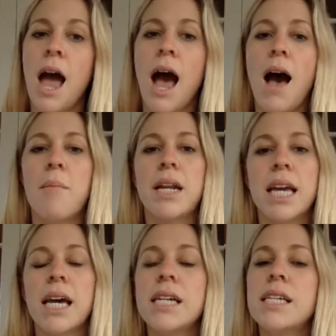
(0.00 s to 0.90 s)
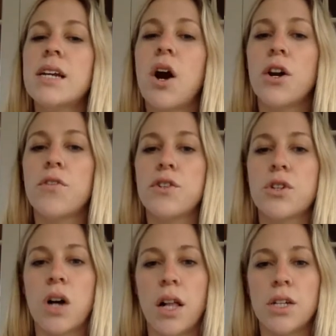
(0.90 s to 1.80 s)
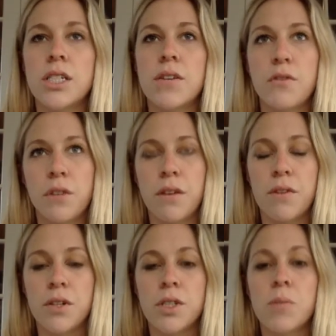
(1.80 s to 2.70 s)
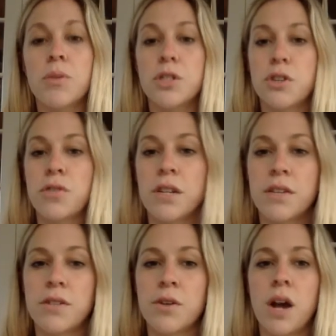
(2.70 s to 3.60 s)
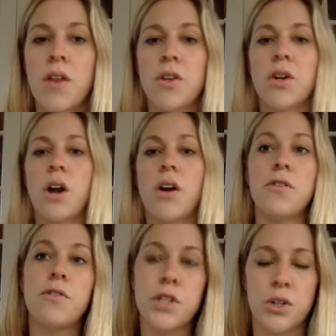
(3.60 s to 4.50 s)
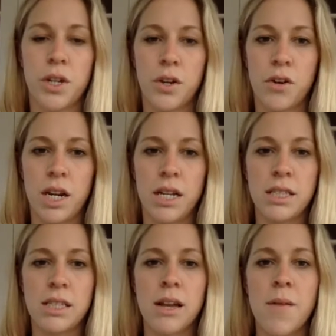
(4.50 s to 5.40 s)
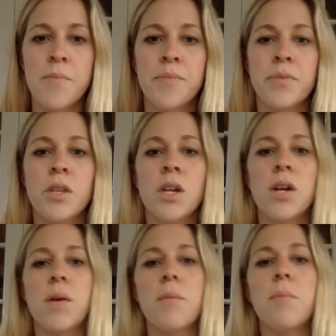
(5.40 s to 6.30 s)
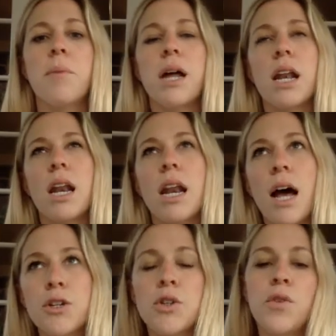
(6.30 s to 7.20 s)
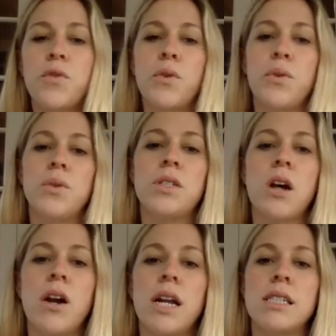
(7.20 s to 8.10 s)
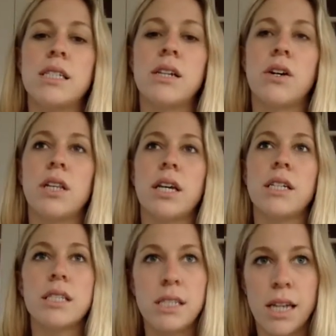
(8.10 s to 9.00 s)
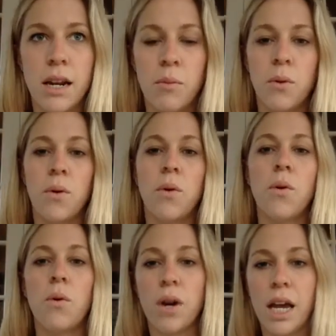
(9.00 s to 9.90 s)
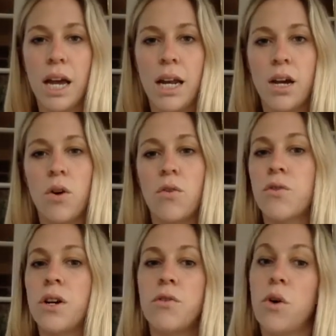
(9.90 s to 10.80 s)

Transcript: and can't contain artificial colors and flavors, preservatives, or other artificial ingredients. But natural foods aren't necessarily sustainable, organic, or free of